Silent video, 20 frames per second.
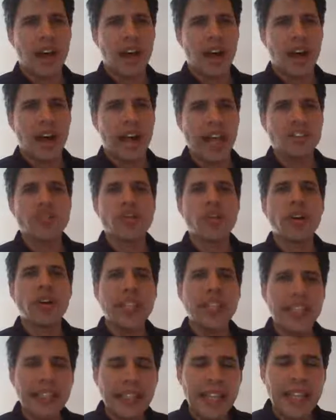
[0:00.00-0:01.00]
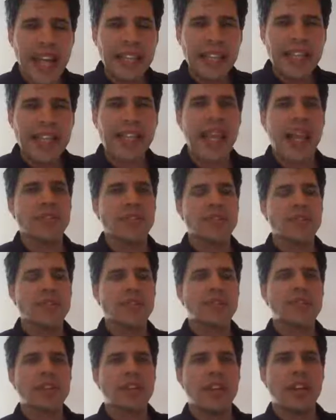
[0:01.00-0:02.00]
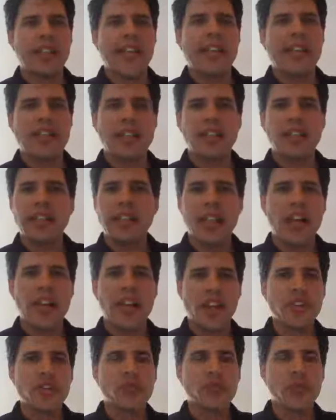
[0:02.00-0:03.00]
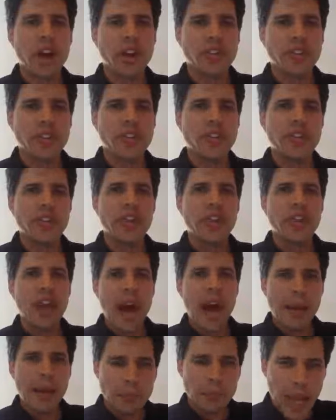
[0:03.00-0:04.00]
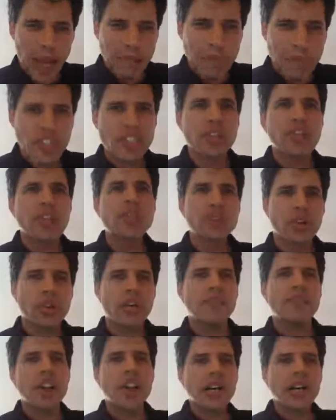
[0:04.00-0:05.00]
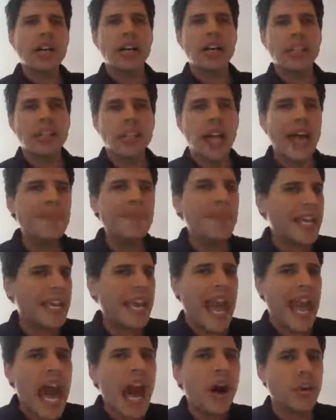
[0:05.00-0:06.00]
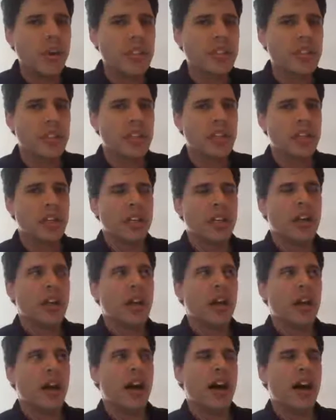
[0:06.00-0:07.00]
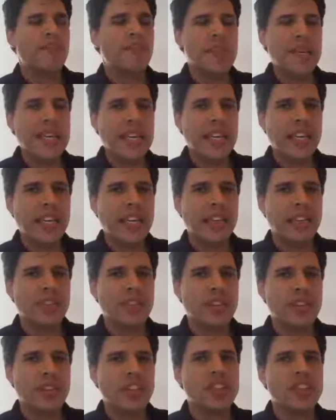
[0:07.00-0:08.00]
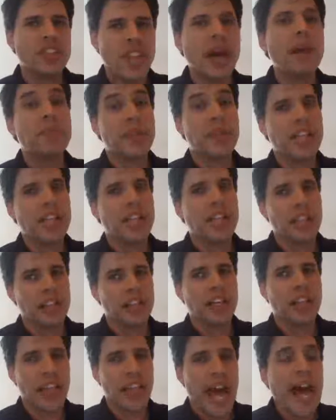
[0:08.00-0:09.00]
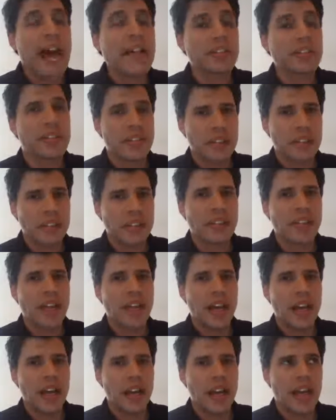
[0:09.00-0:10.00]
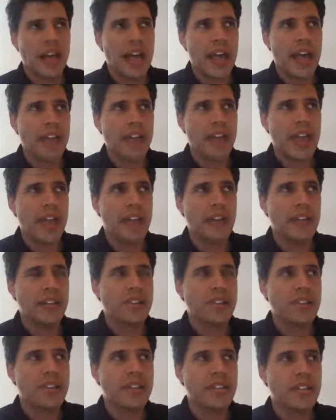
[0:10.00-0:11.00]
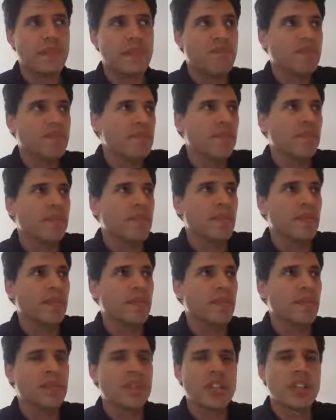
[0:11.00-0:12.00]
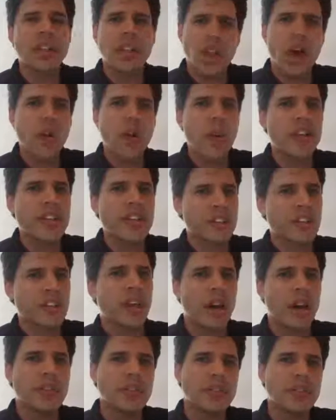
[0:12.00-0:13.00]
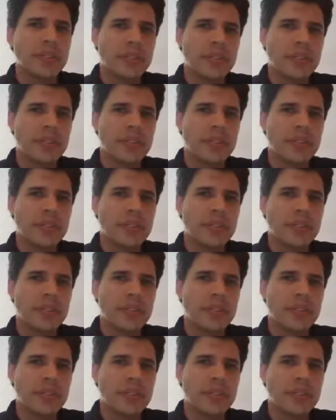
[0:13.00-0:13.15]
And joining the Atlantic Council, so that's another rung. So there, I'm still sort of climbing out of being the dumb kid in the class. And it's still a long ways to go.